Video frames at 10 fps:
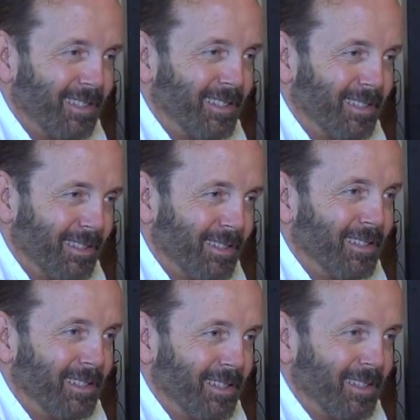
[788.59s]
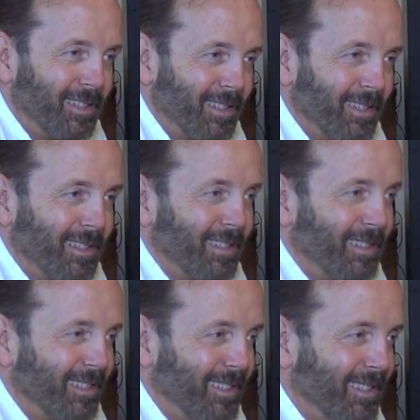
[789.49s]
25th, 2018.
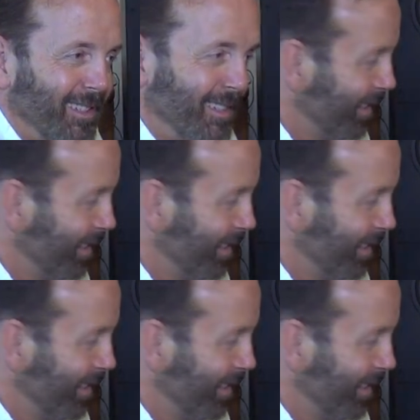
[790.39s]
It's in